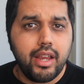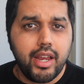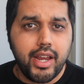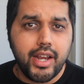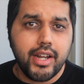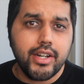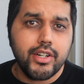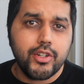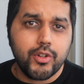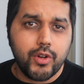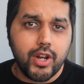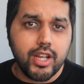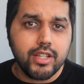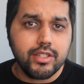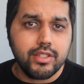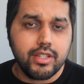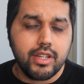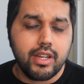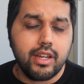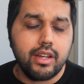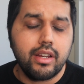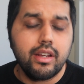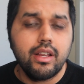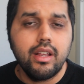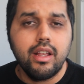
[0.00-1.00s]

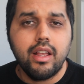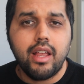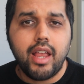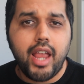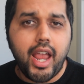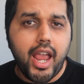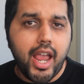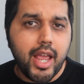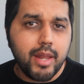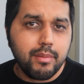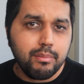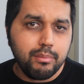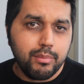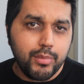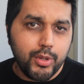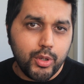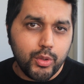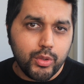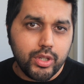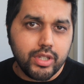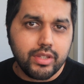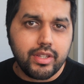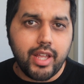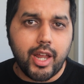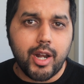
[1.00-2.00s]
hairdressing and
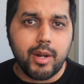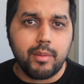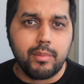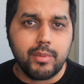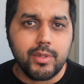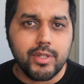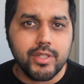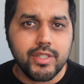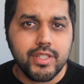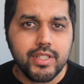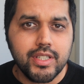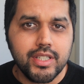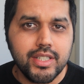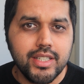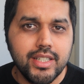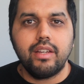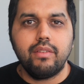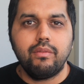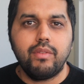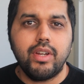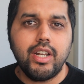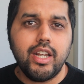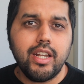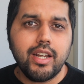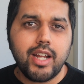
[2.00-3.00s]
beauty therapies.
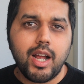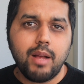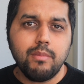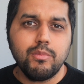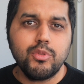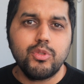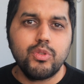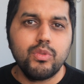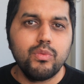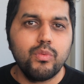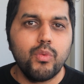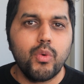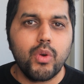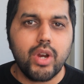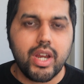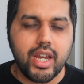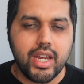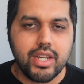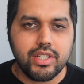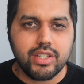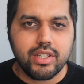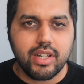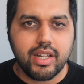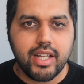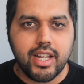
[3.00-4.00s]
When it comes to
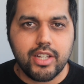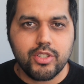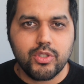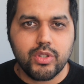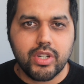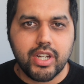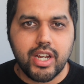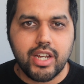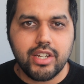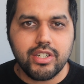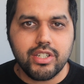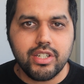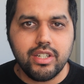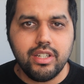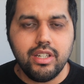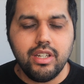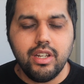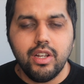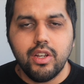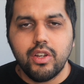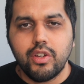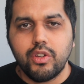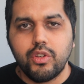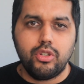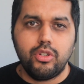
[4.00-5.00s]
vocational education,
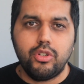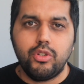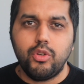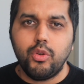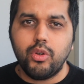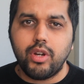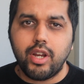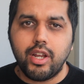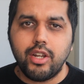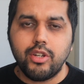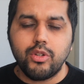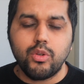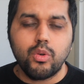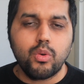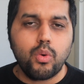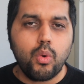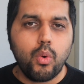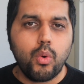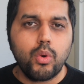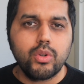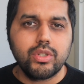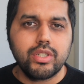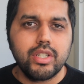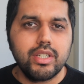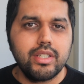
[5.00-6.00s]
you can do
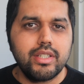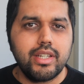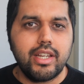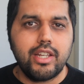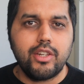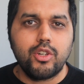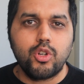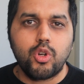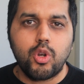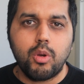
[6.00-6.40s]
courses in